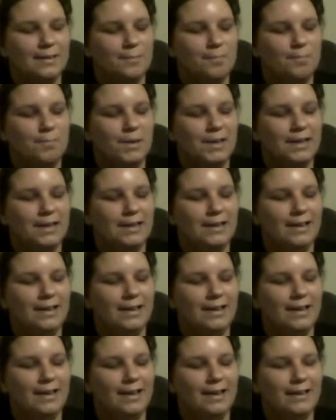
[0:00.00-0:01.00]
but
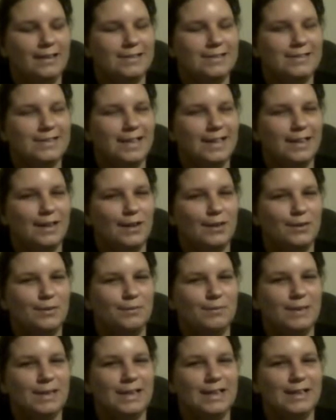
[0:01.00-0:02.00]
seeing all the
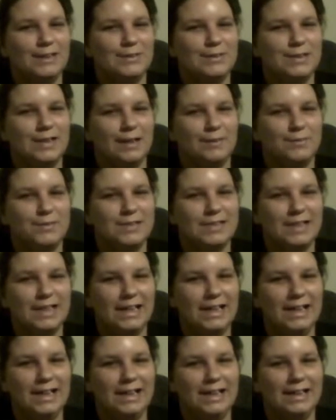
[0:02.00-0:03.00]
videos that I've
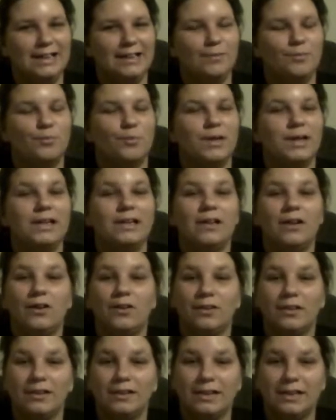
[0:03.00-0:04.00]
seen, reading all
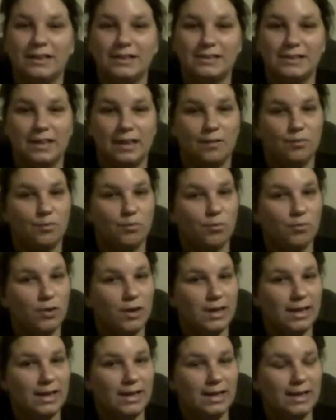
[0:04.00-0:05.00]
the things that I've
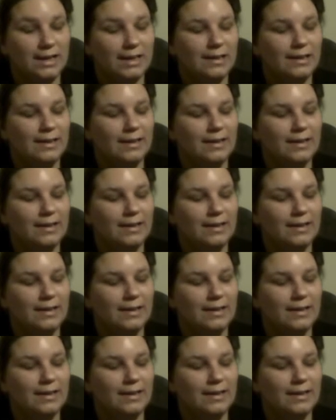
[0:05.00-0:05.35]
read,